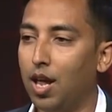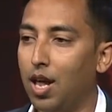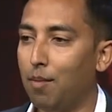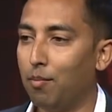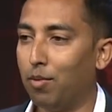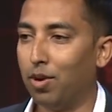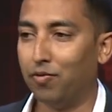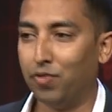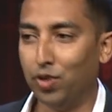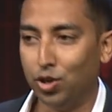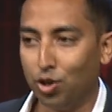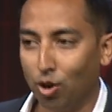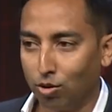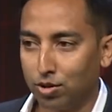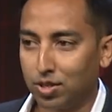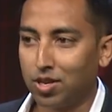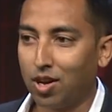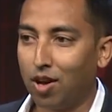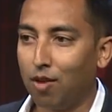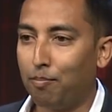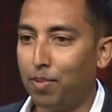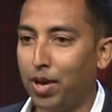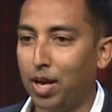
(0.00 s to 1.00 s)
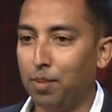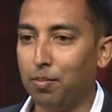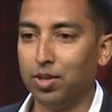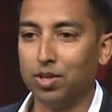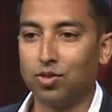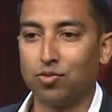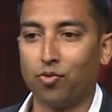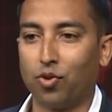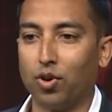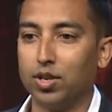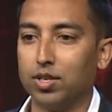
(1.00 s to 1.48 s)
But if you don't solve
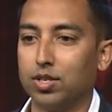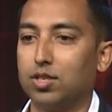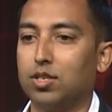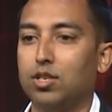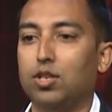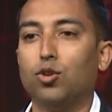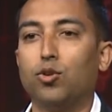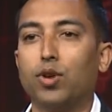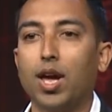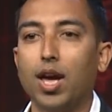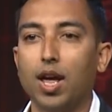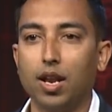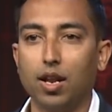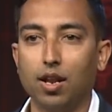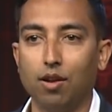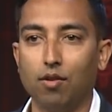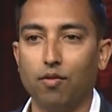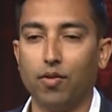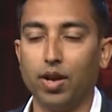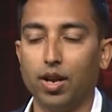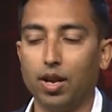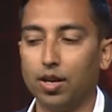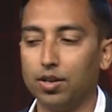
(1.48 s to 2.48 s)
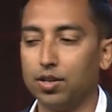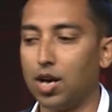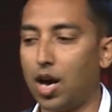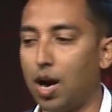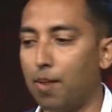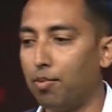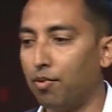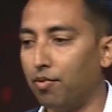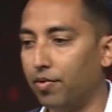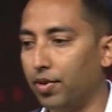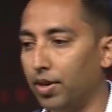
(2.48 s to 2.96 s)
payments first, you can't innovate on
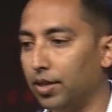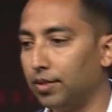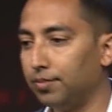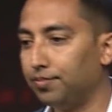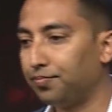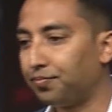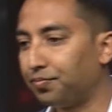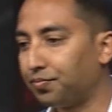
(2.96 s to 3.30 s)
top of it.